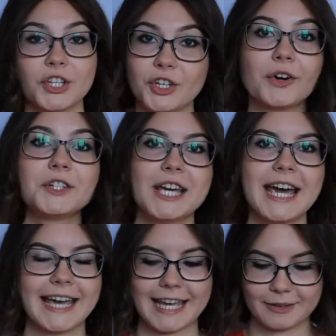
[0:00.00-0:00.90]
your
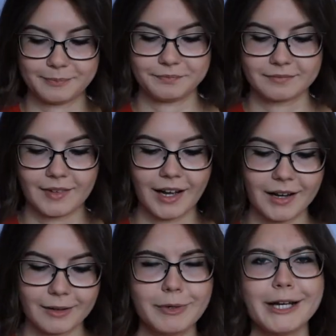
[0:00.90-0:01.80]
day.
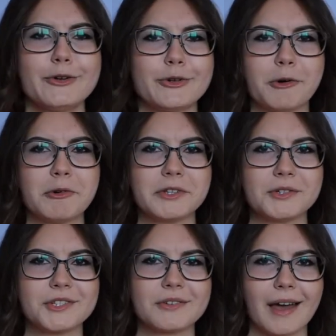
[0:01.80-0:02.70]
I don't know if you
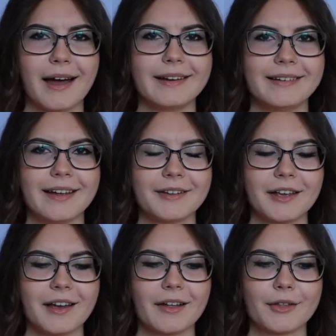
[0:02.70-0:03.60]
do that in any
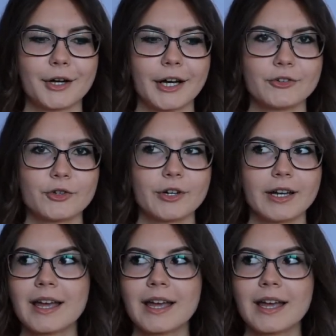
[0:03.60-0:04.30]
other country.